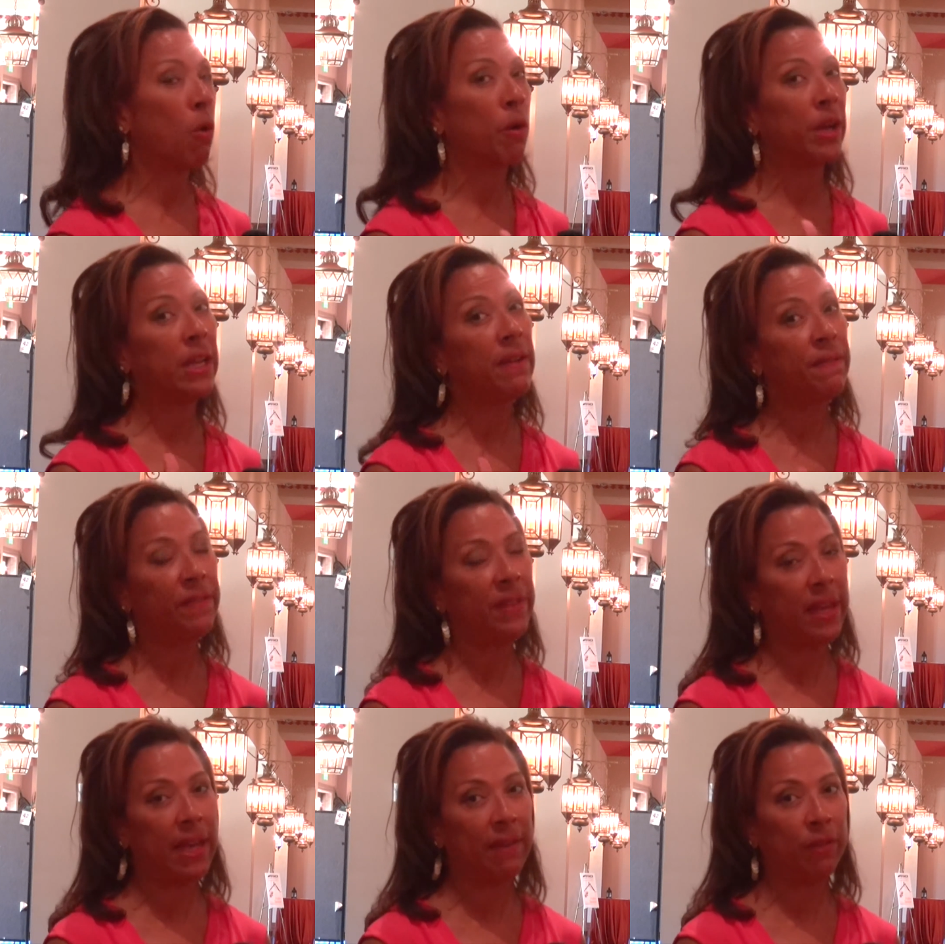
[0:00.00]
or if
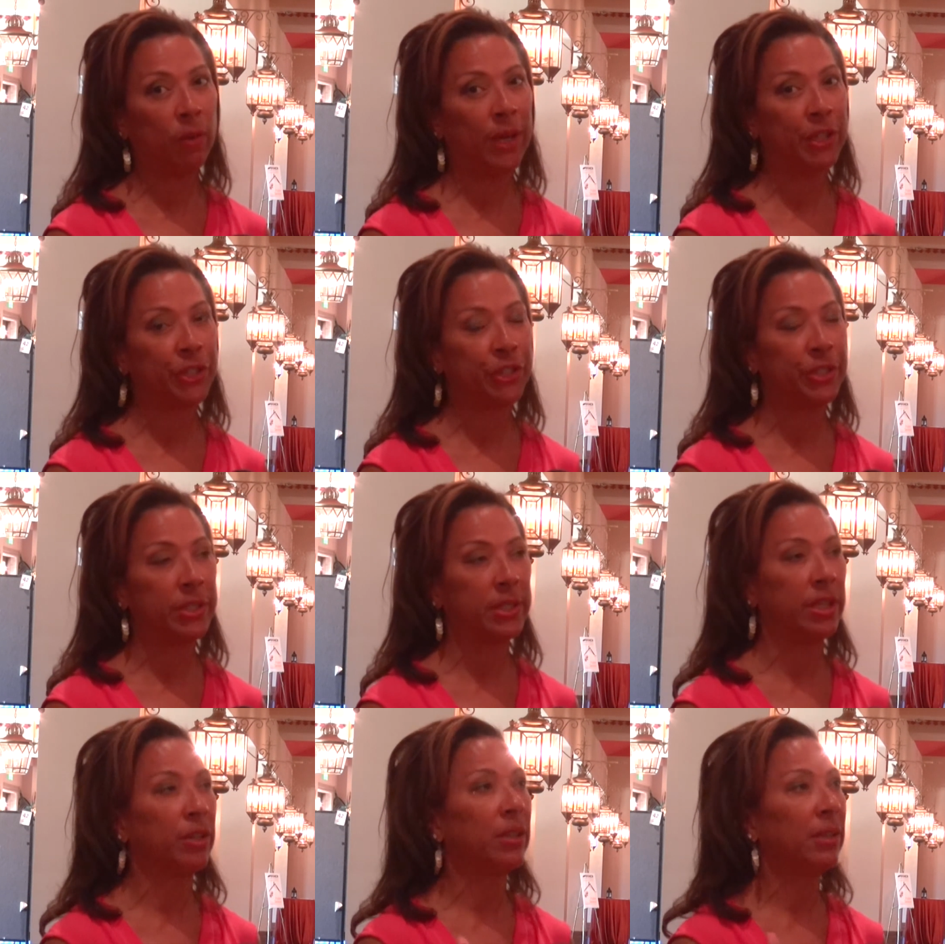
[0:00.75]
they have
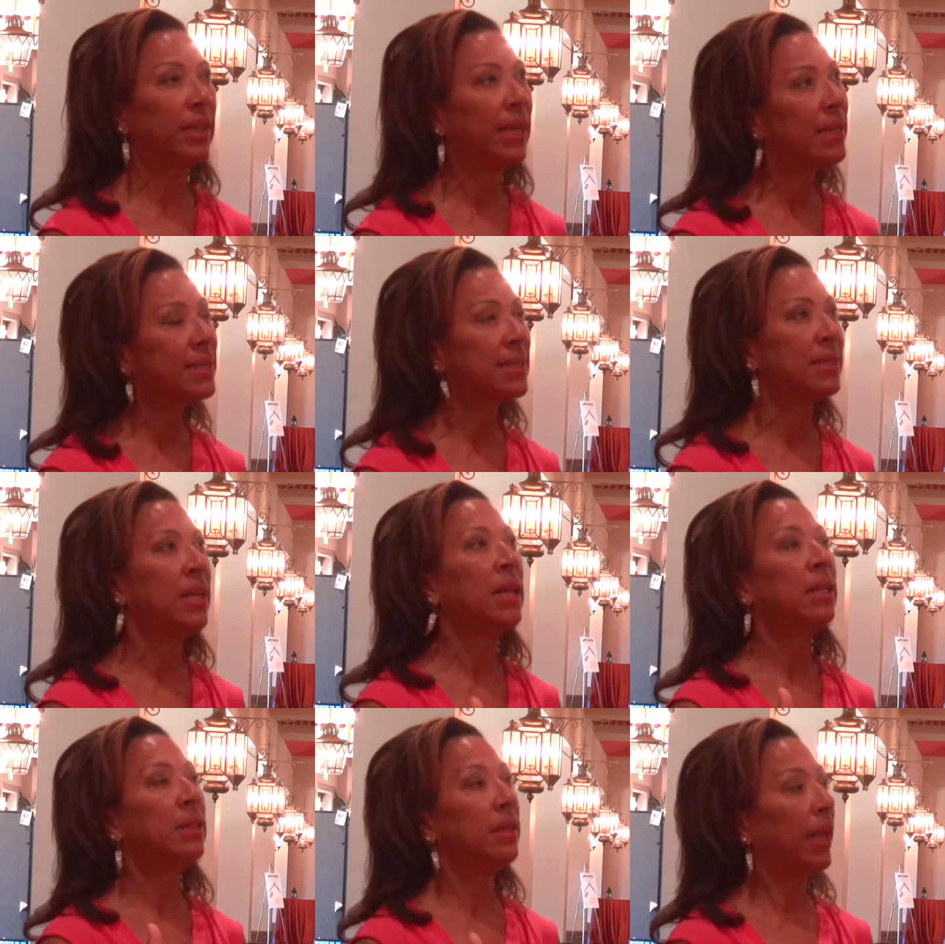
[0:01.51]
questions, they're
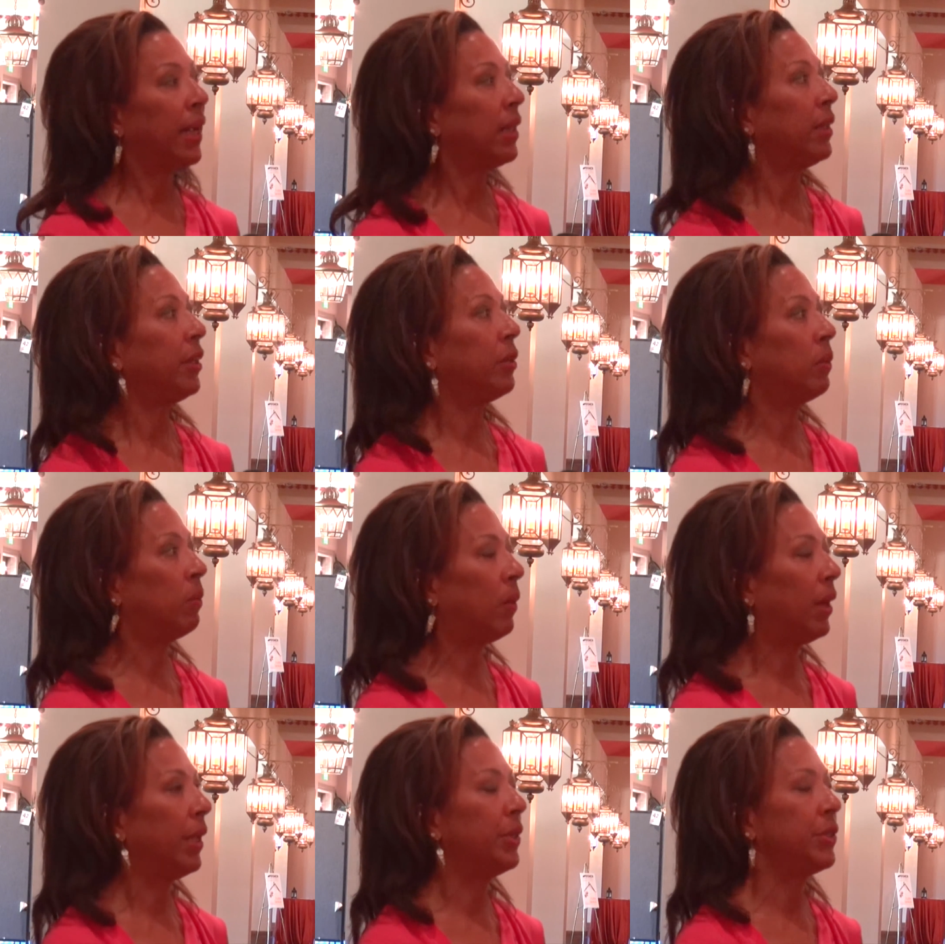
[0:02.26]
less likely to
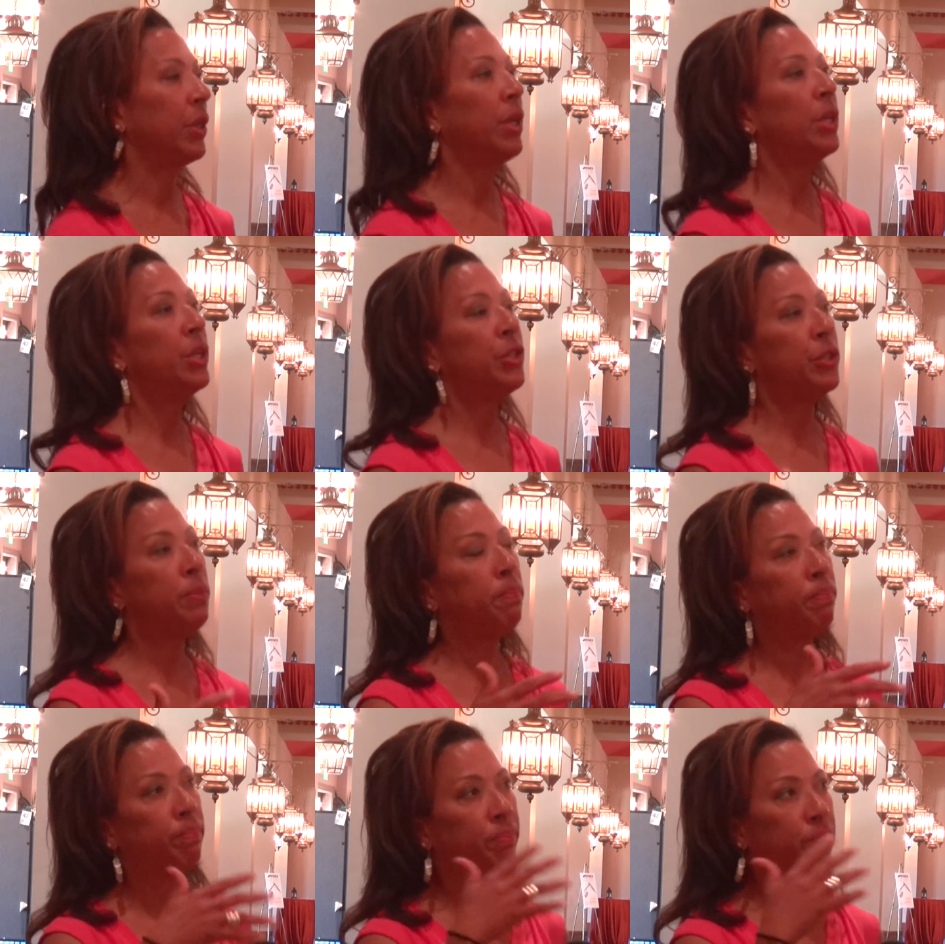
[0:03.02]
want to
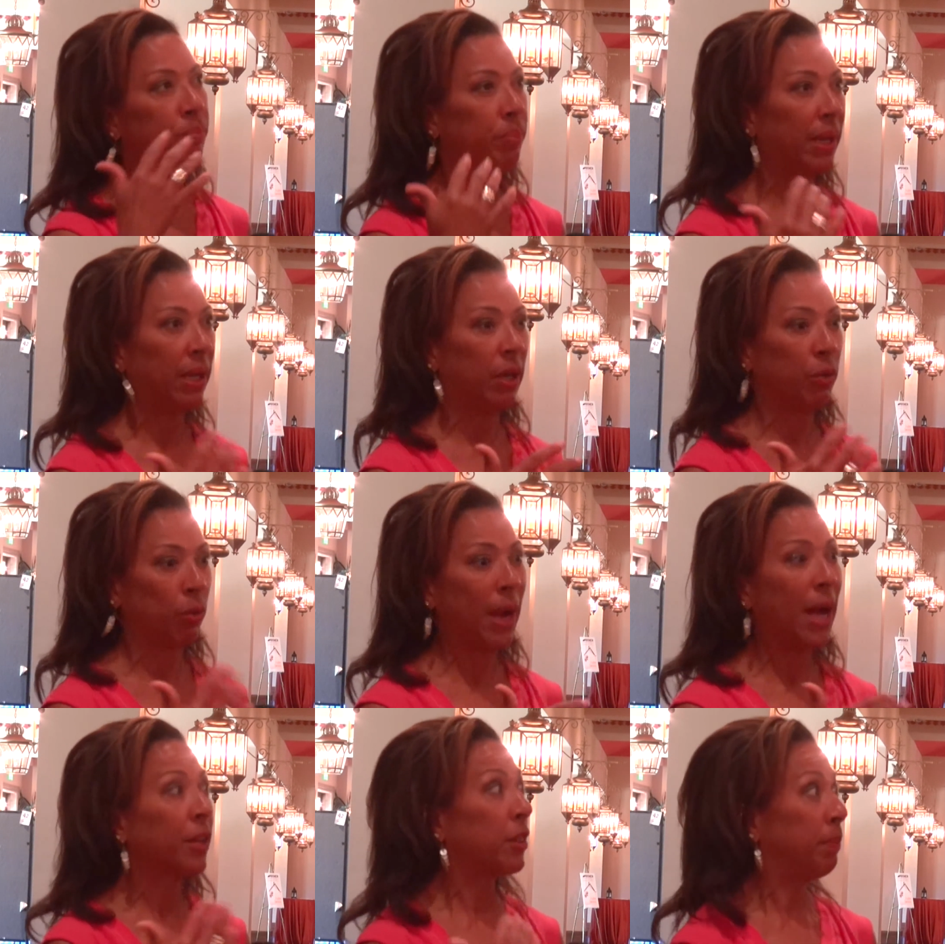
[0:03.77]

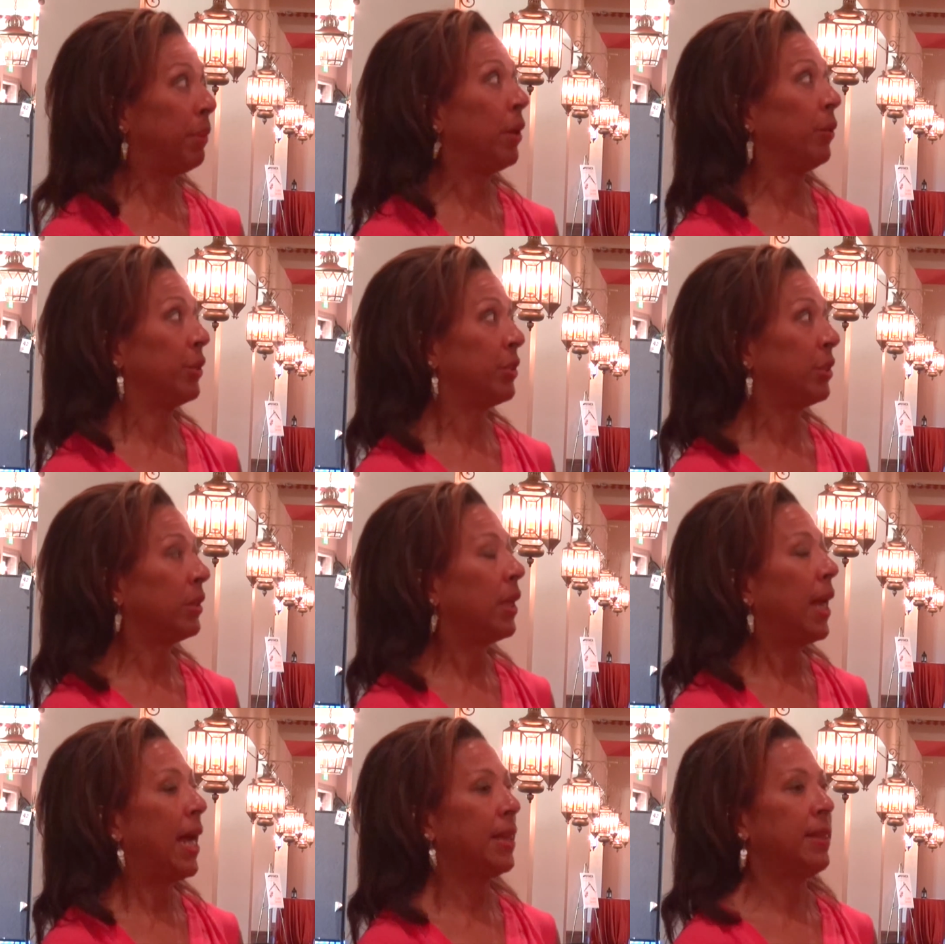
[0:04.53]
rock the boat
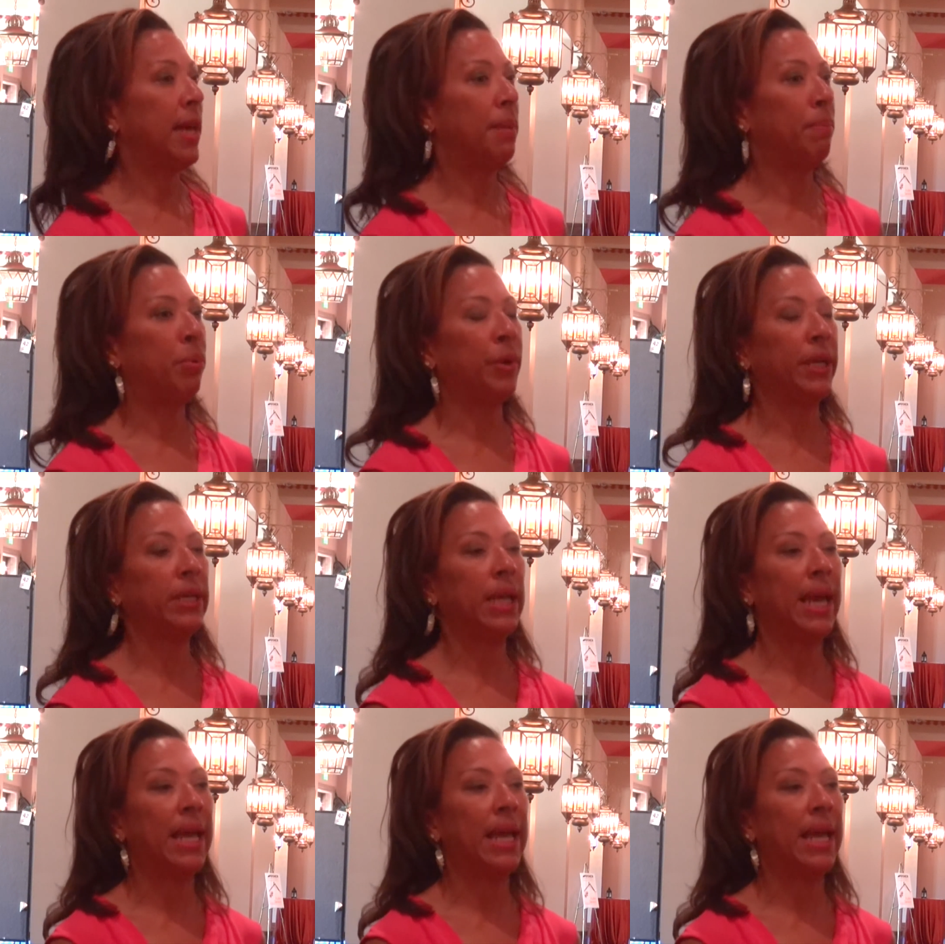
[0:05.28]
at that point.